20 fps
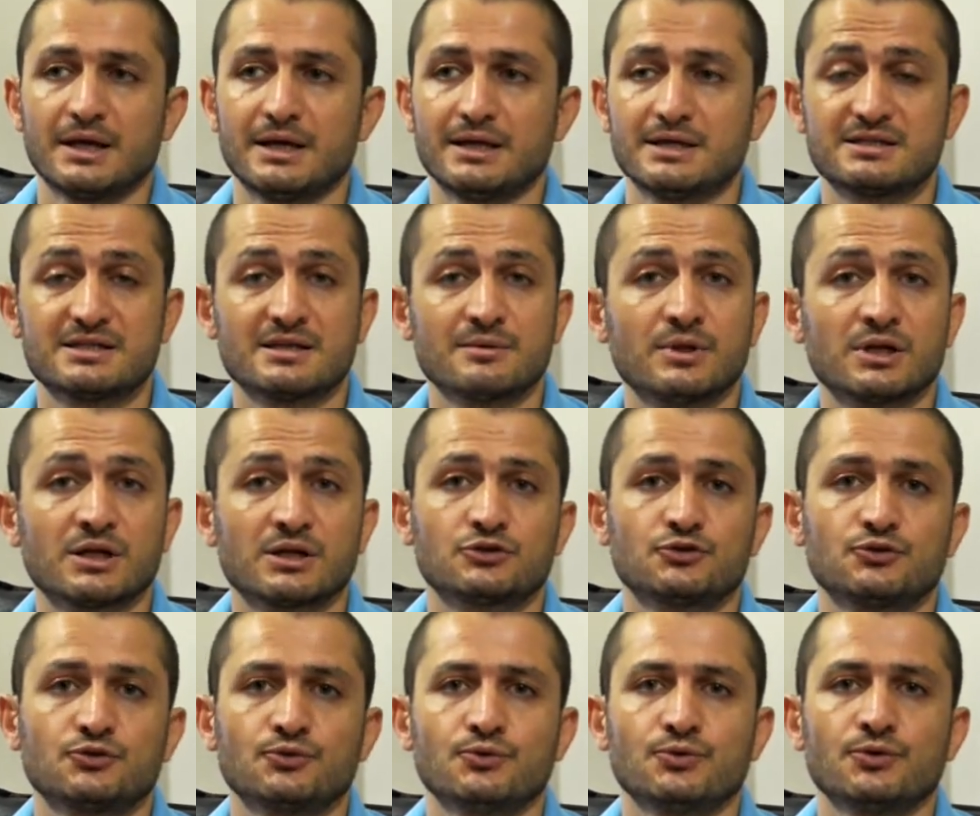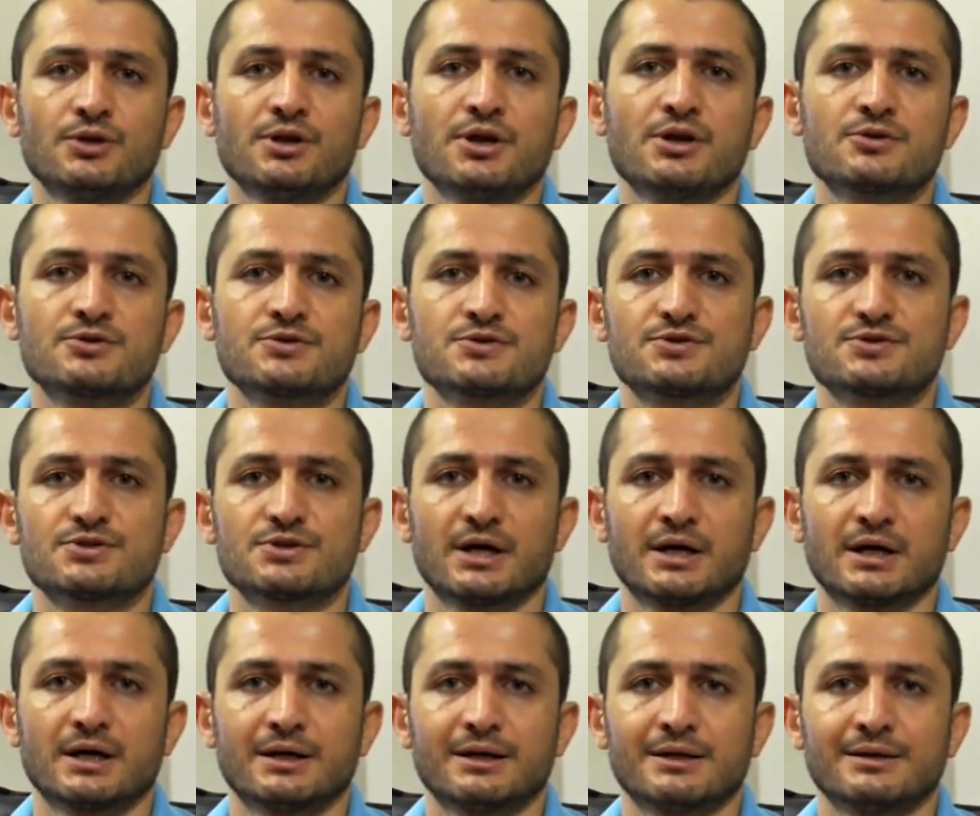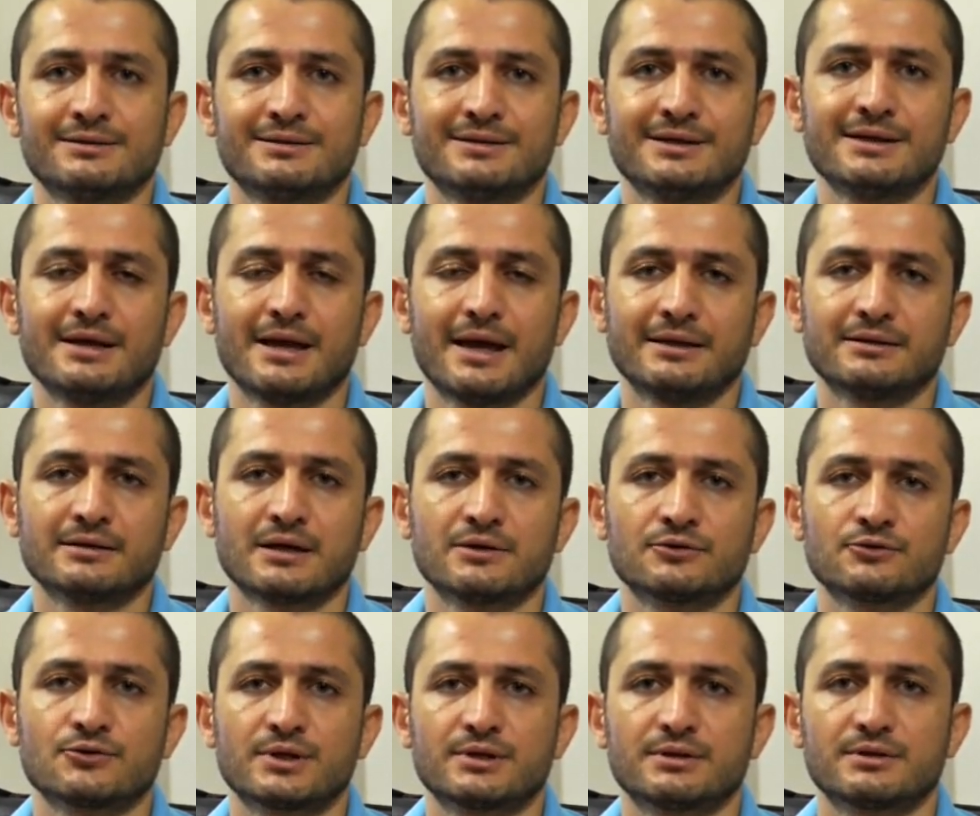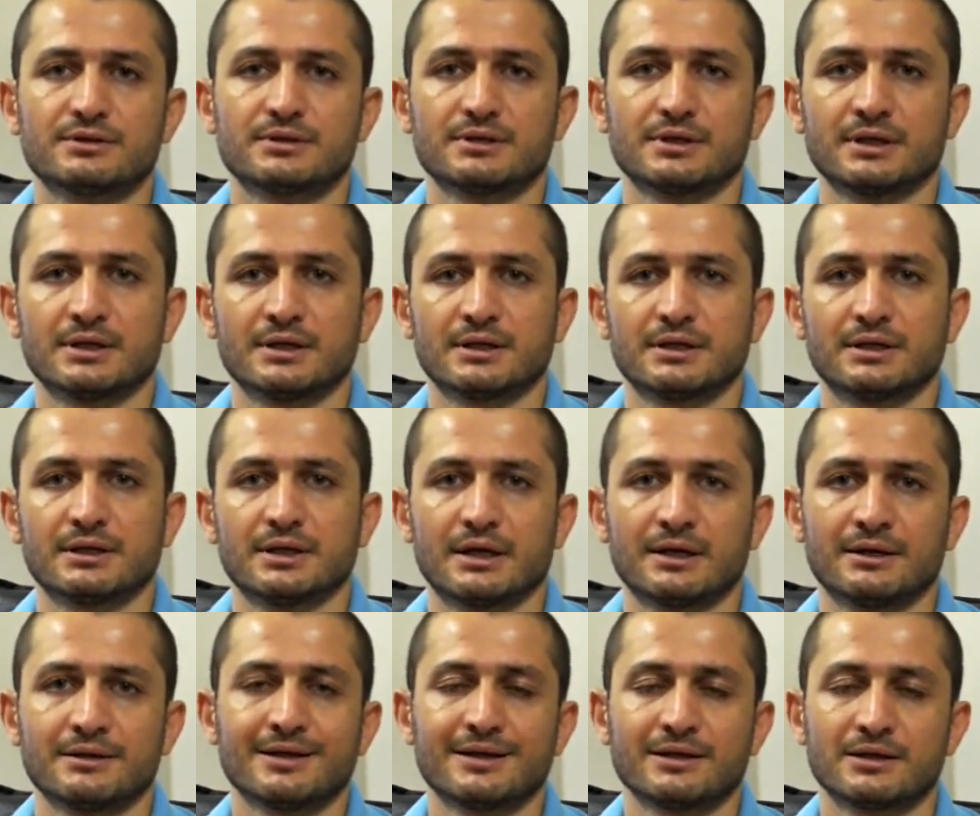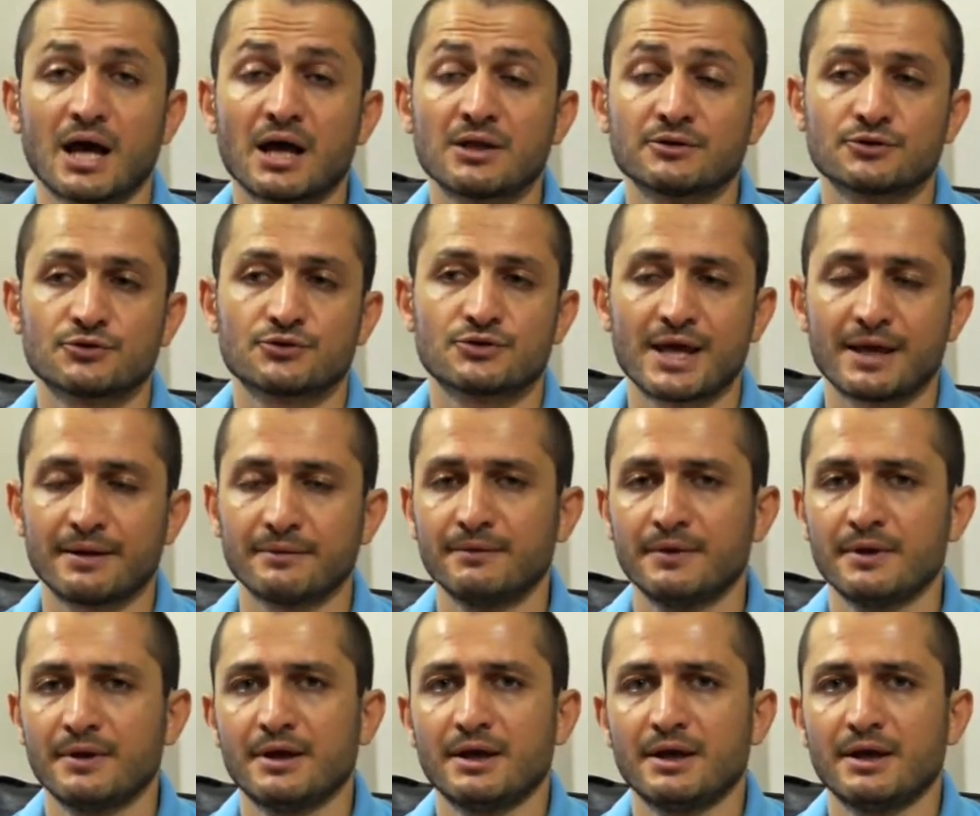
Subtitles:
is similar to Nikon's D800 and 810.